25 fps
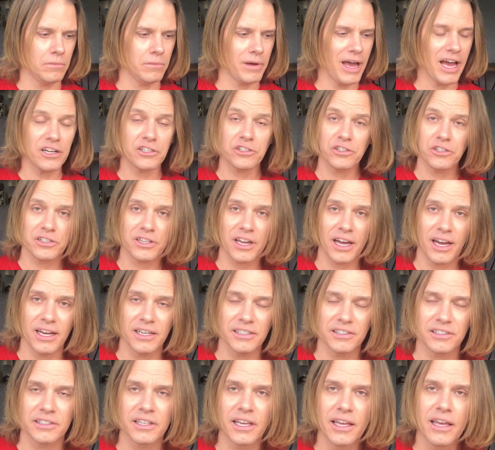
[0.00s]

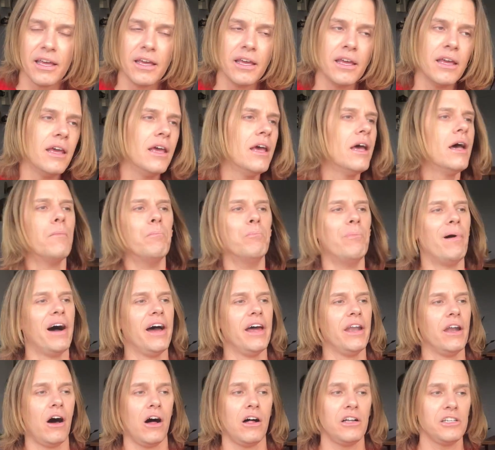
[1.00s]
exercise,
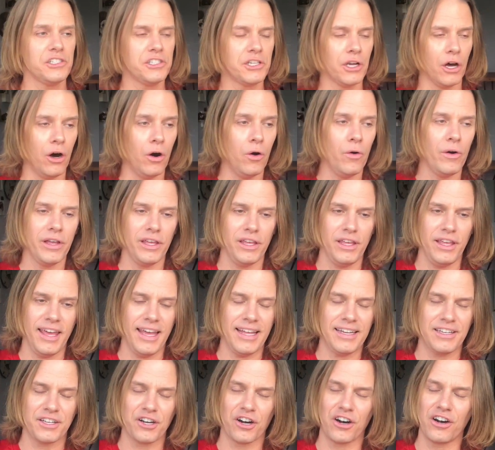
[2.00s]
but also
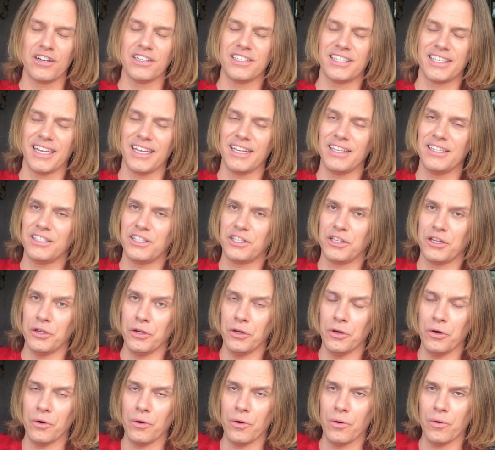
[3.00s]
it turns
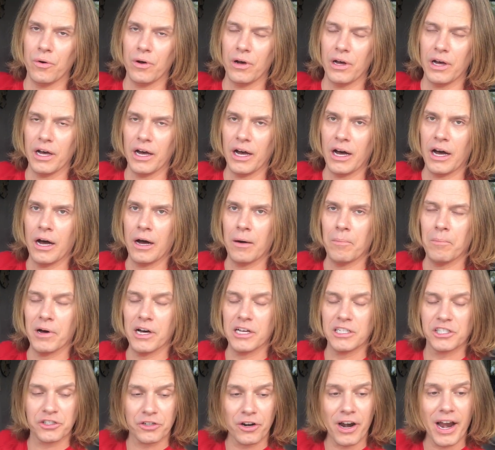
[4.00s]
into a
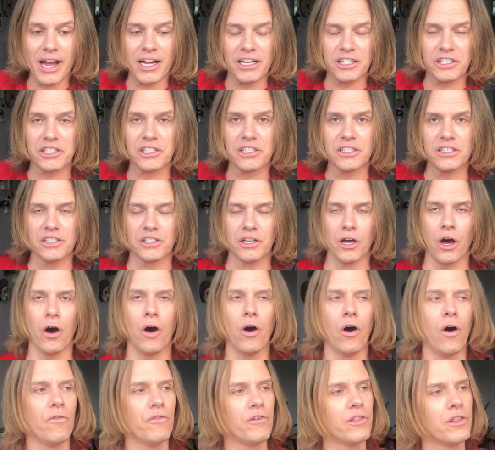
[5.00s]
stretch. So
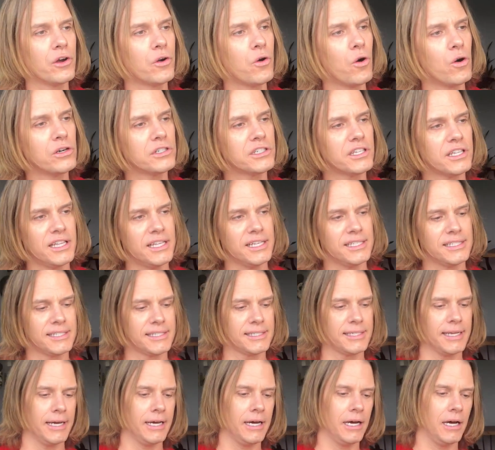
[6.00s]
over the course of
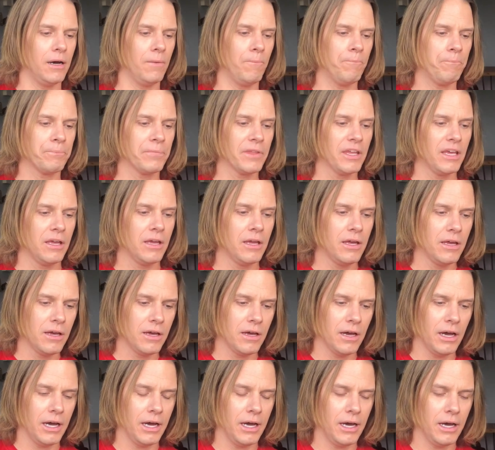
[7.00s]
this
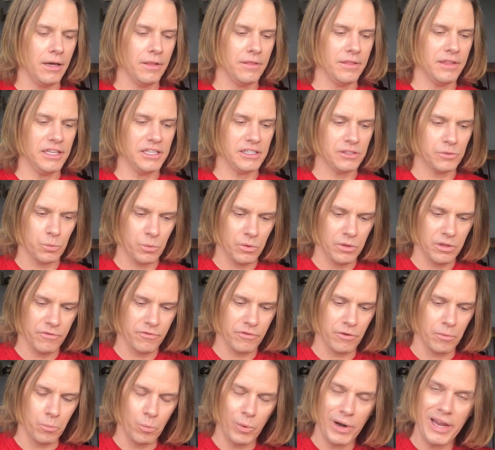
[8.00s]
these
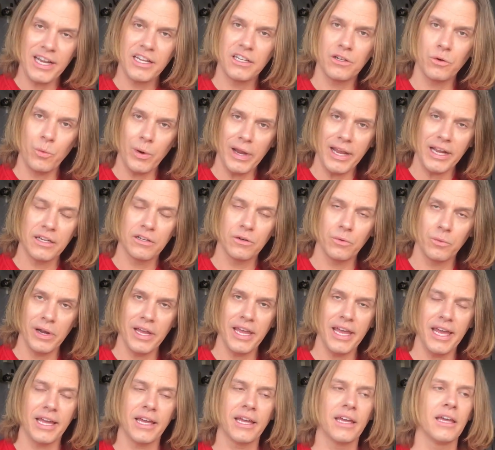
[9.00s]
from week to week to
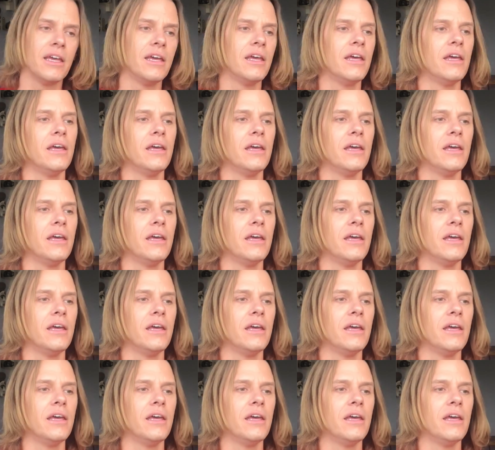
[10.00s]
week,